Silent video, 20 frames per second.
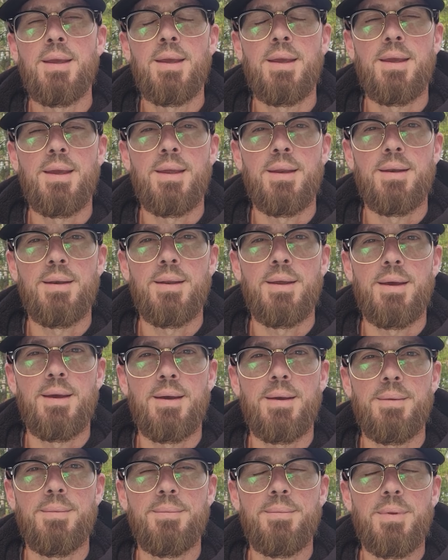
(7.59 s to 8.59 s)
and
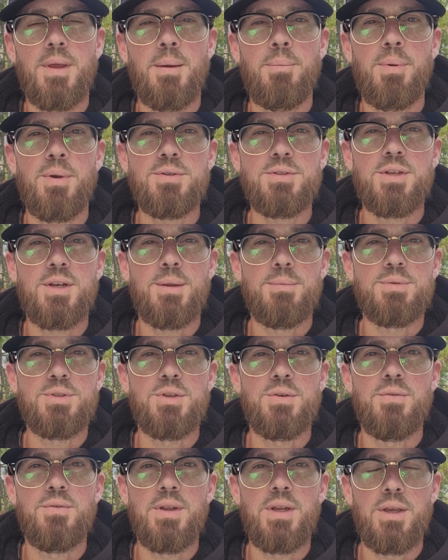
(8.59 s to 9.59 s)
uh, I posted up
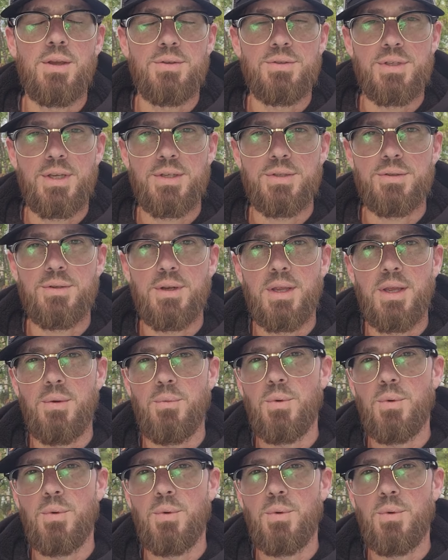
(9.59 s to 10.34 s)
two videos yesterday.